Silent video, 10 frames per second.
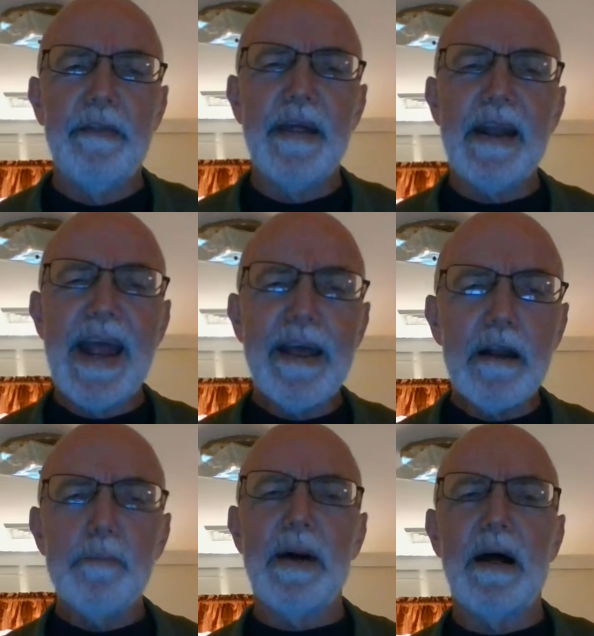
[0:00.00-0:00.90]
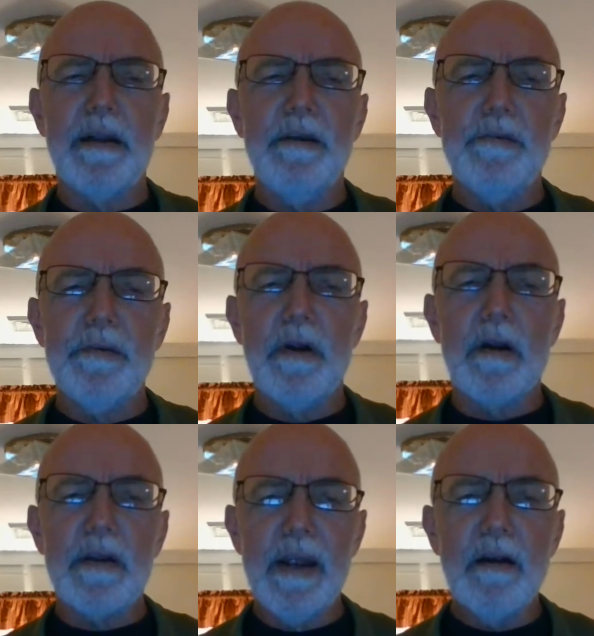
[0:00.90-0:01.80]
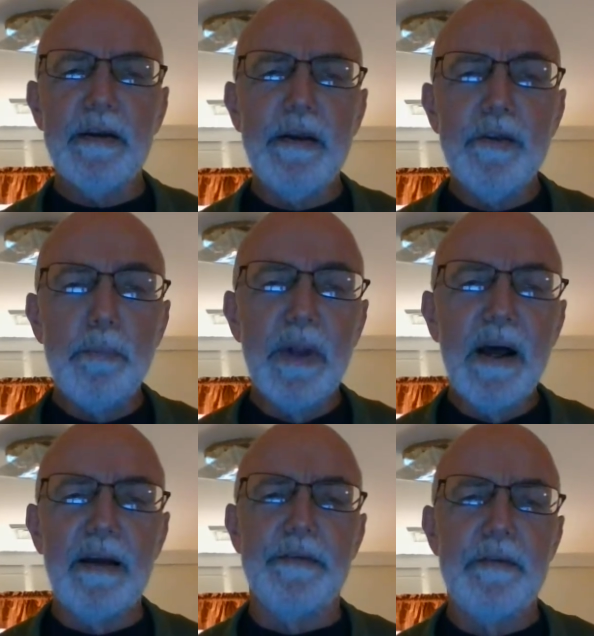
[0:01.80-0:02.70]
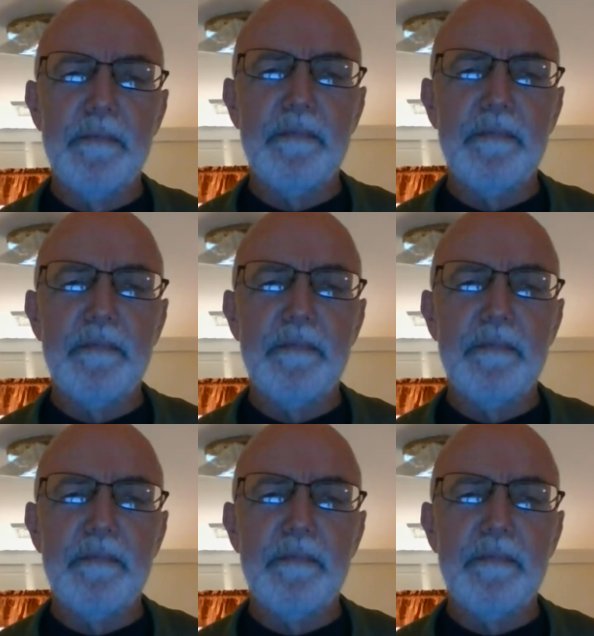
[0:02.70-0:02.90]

that antibodies are carried in the blood.